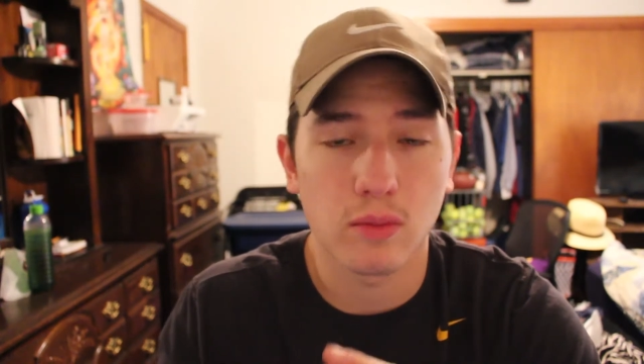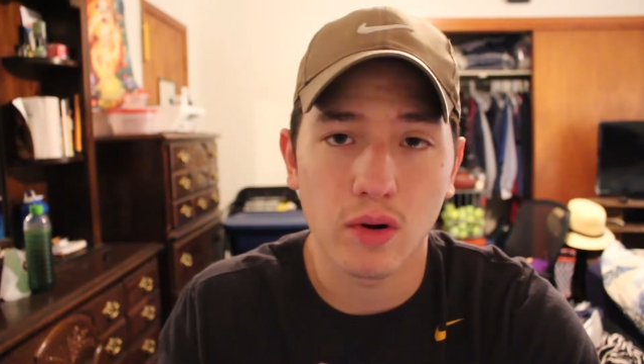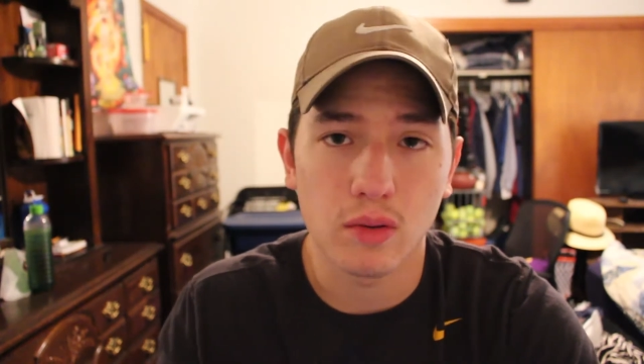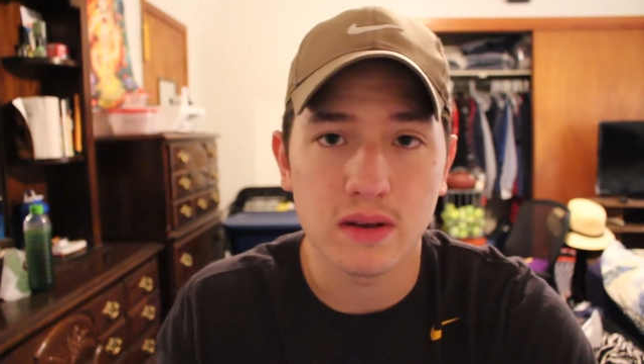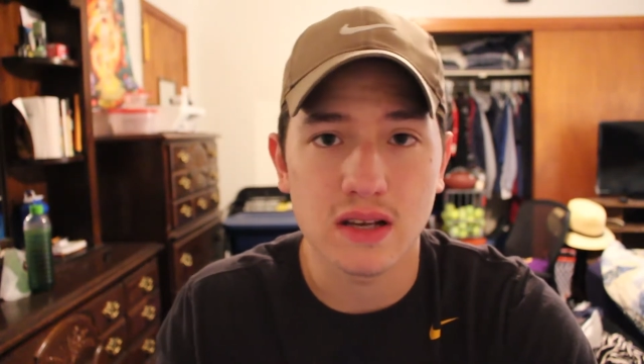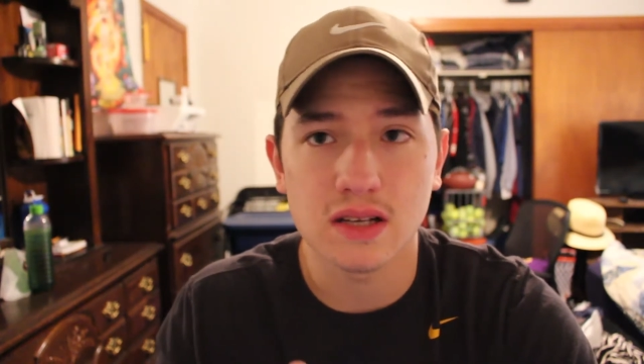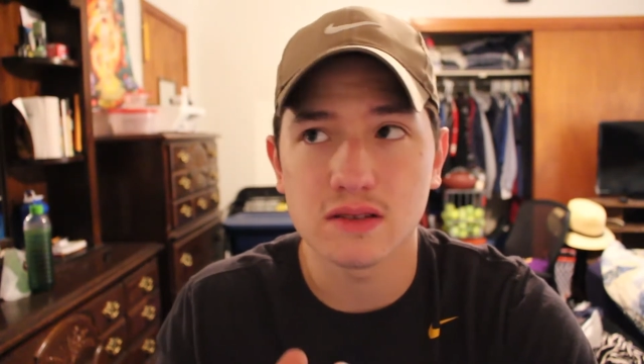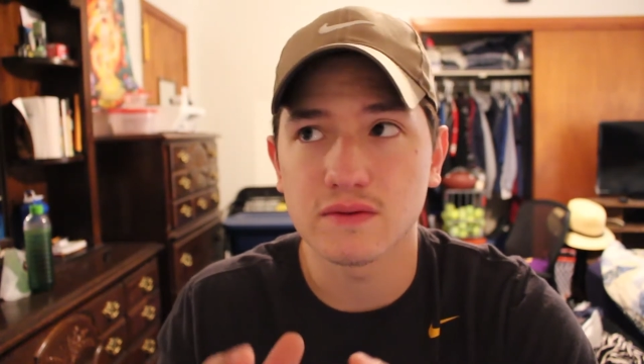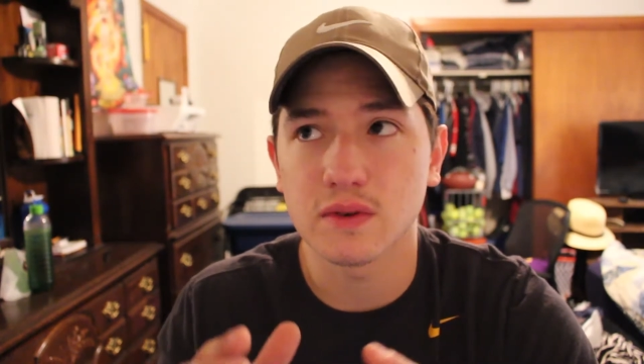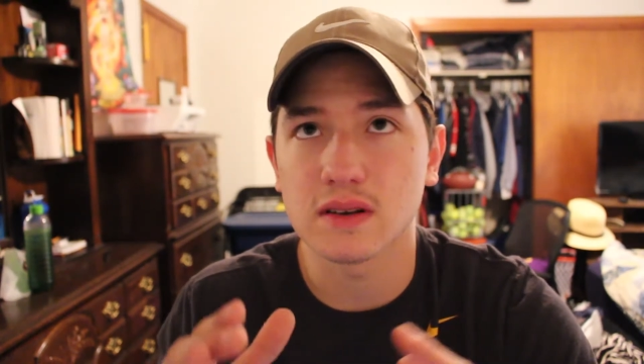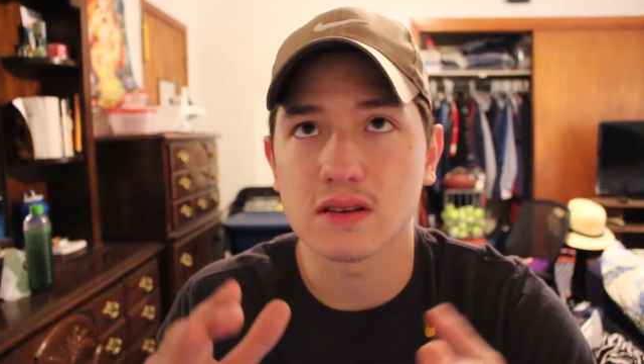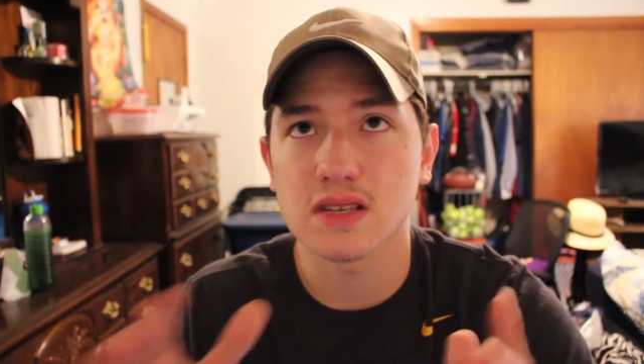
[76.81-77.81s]
Ball because
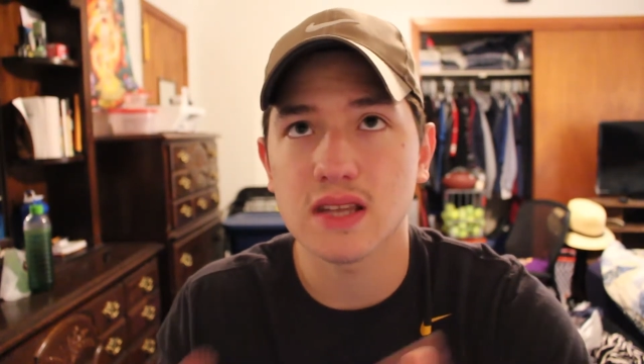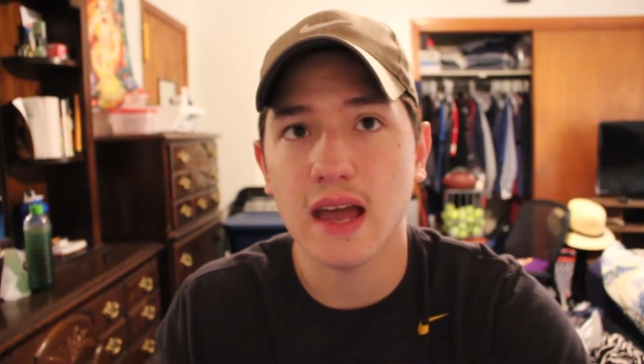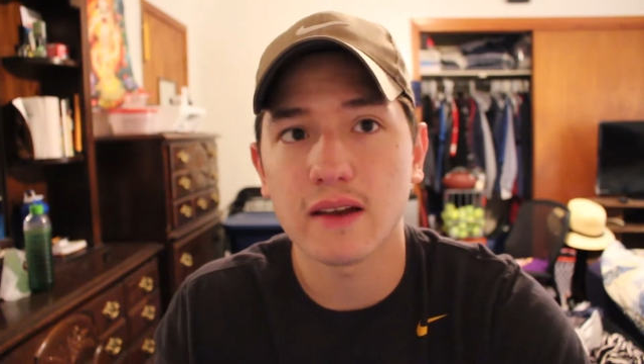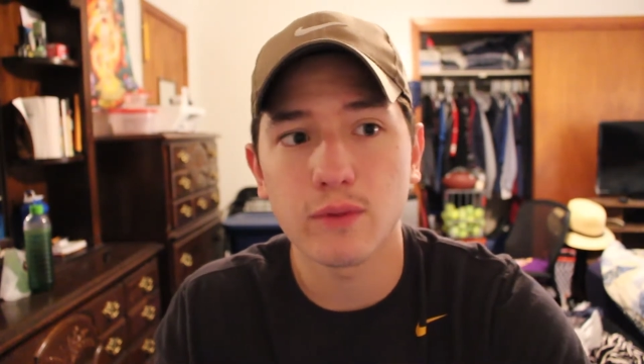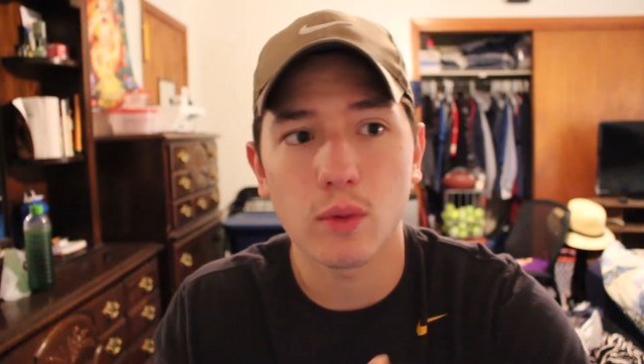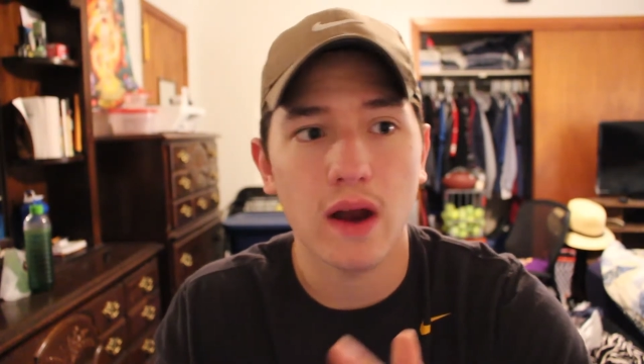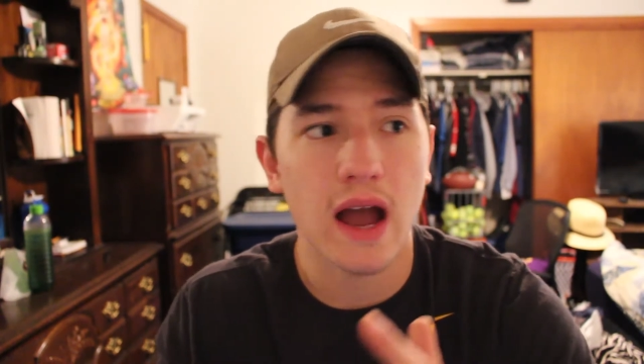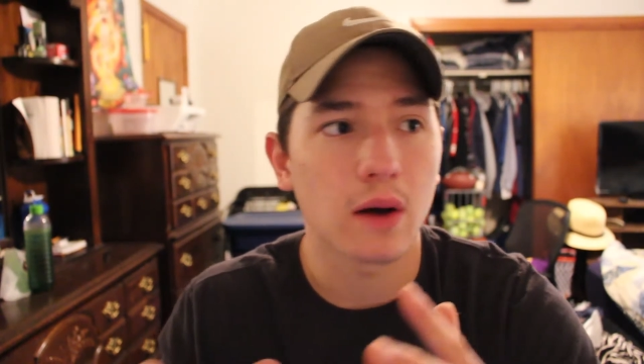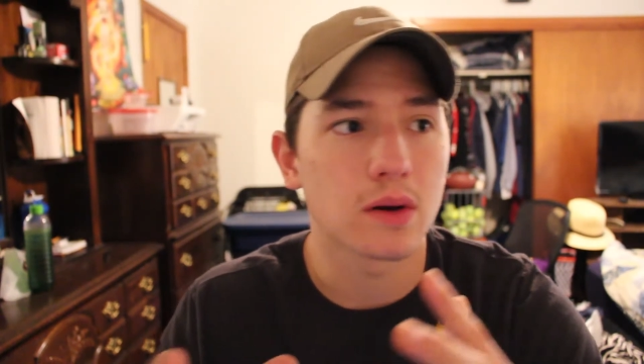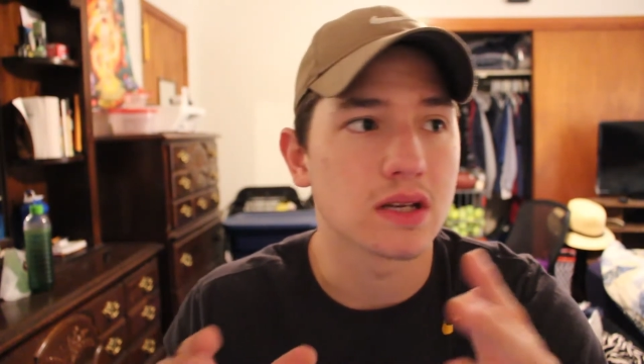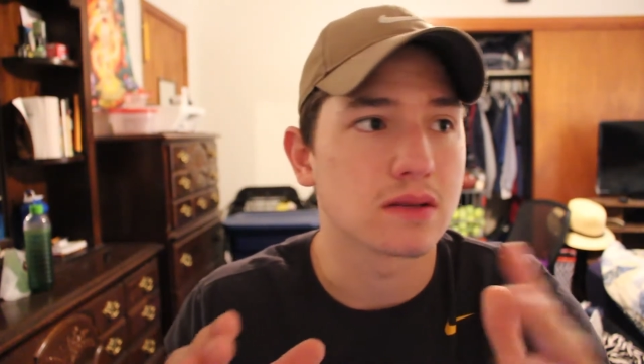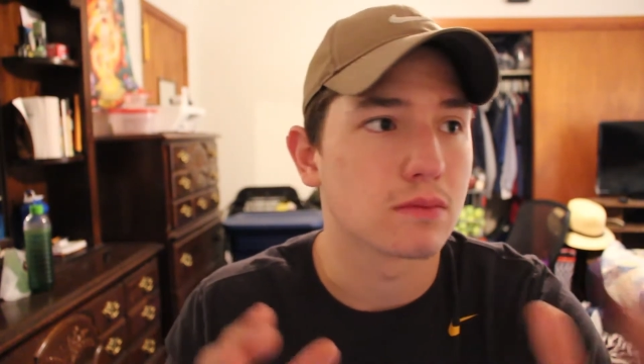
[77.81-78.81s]
of what he stands for, how
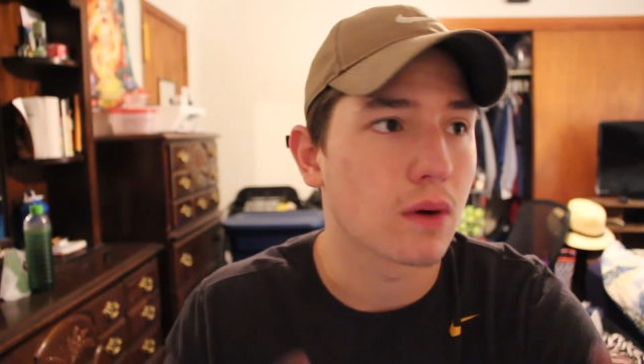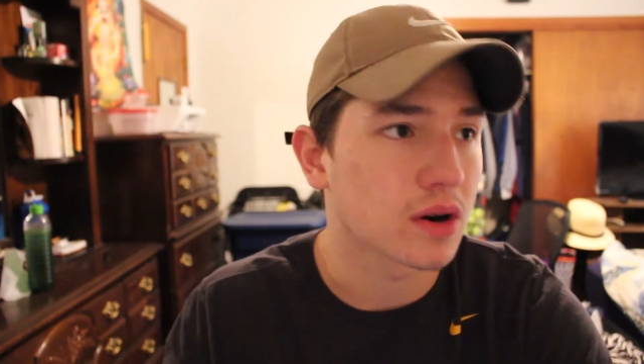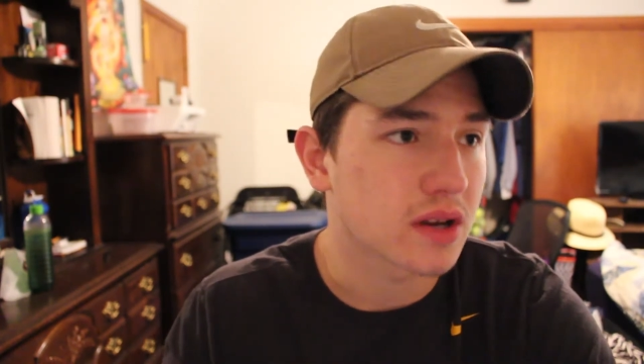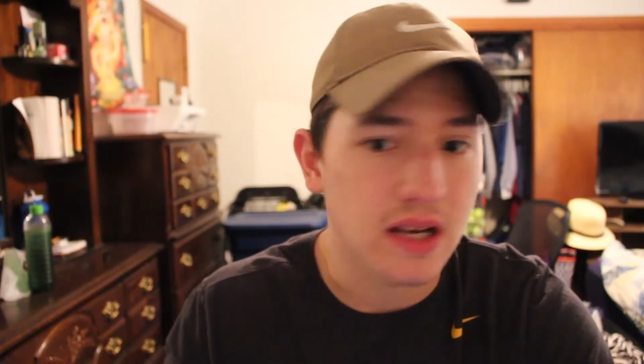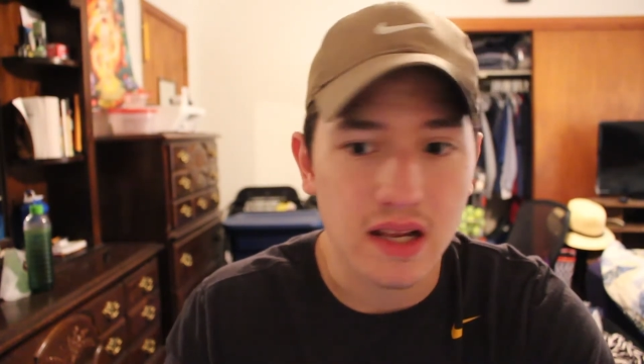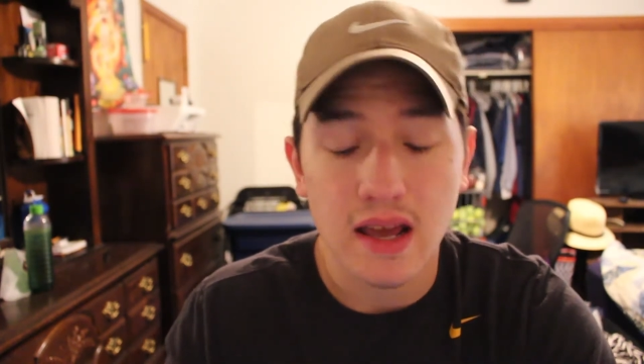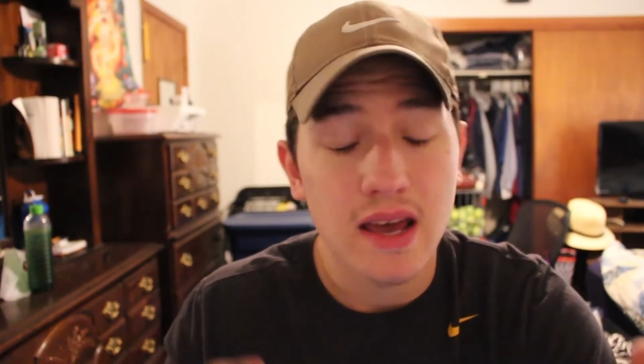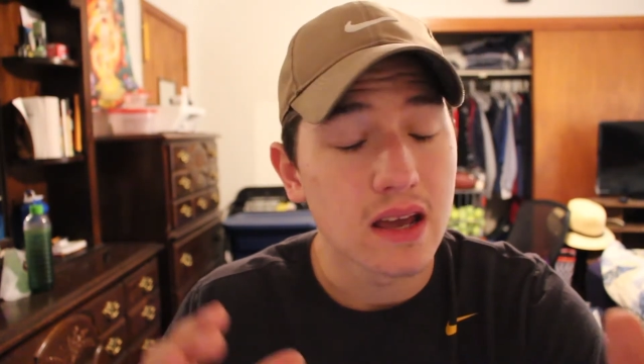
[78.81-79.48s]
he's marketed.